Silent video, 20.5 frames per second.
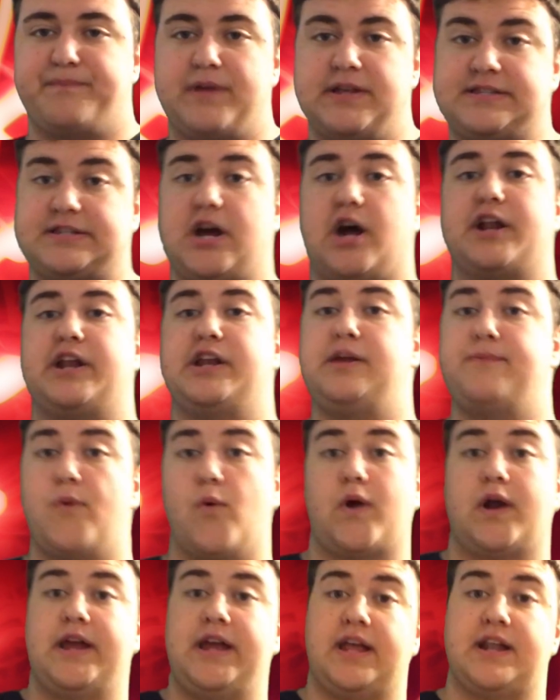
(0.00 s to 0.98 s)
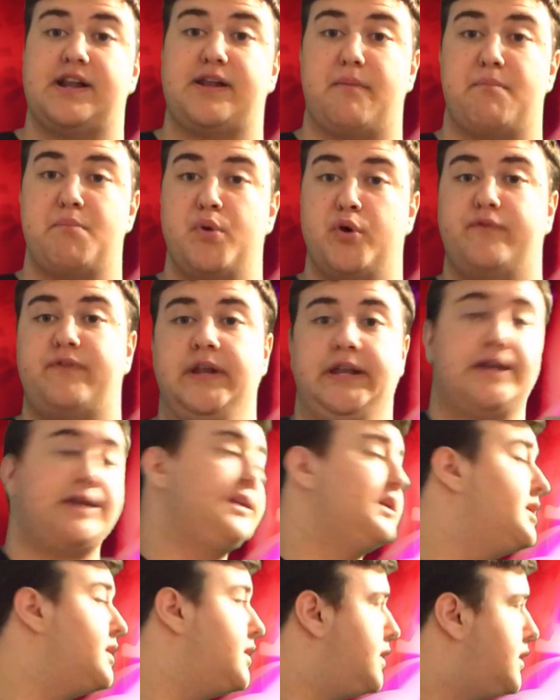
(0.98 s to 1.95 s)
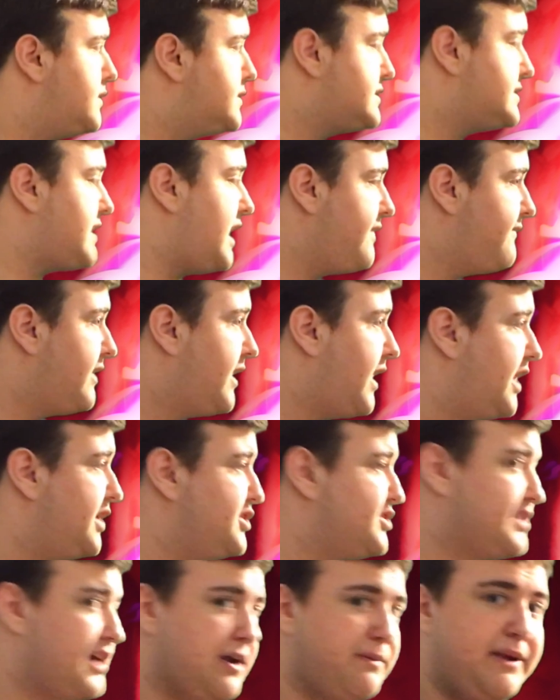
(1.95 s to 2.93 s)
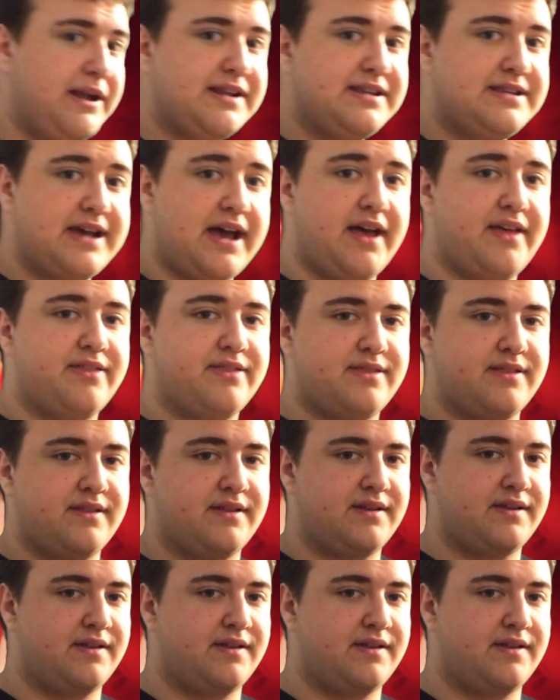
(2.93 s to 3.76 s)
It's not anymore. He ended up moving it. Son of a gun, you scared me to death.